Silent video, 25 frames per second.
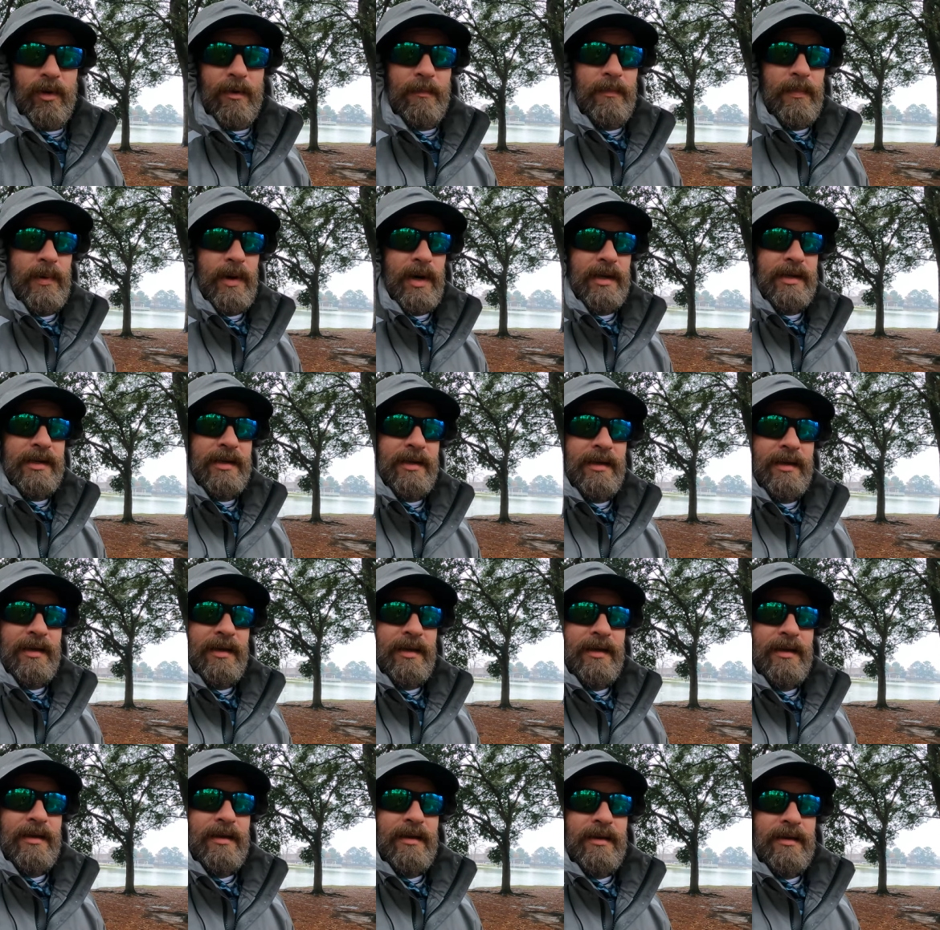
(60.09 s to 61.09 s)
for, but
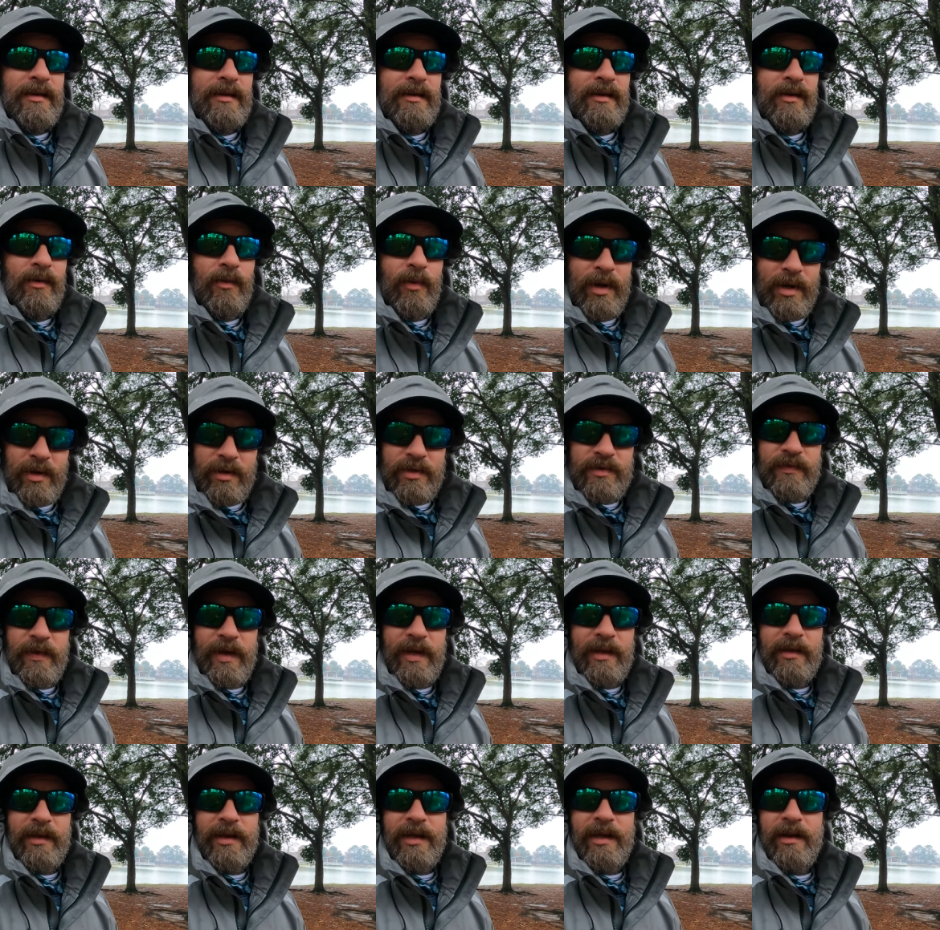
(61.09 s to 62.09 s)
winter is
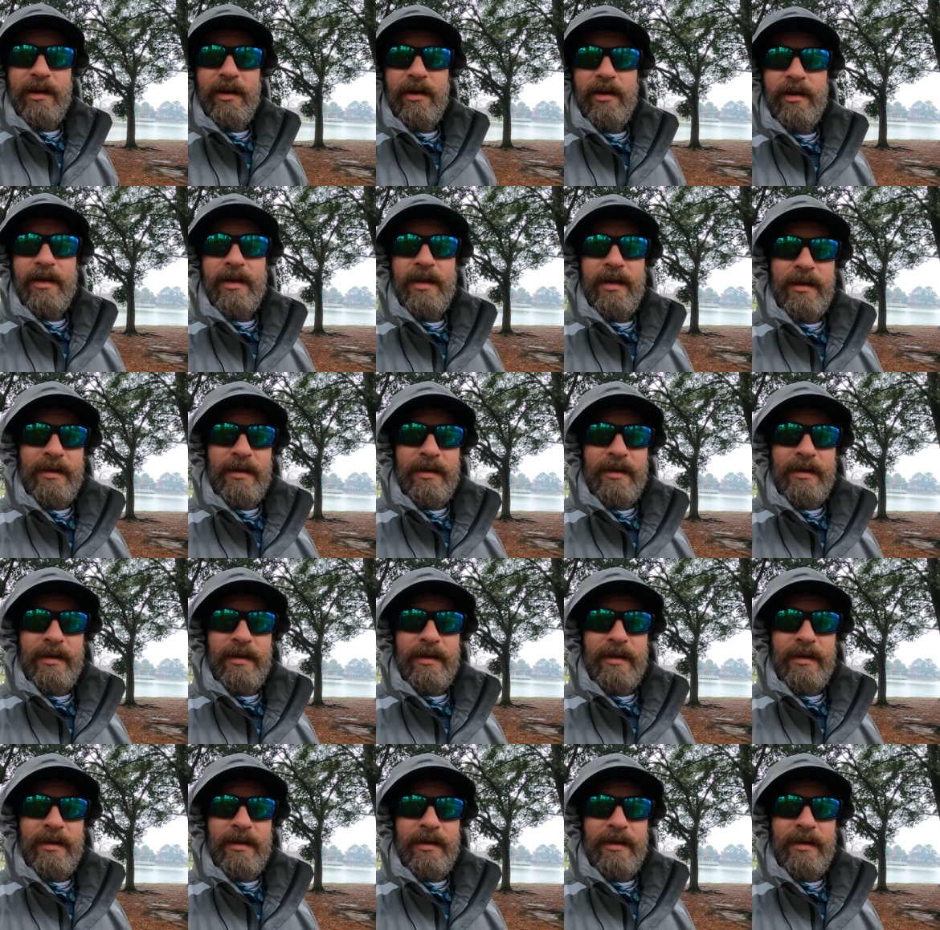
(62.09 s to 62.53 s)
finally here.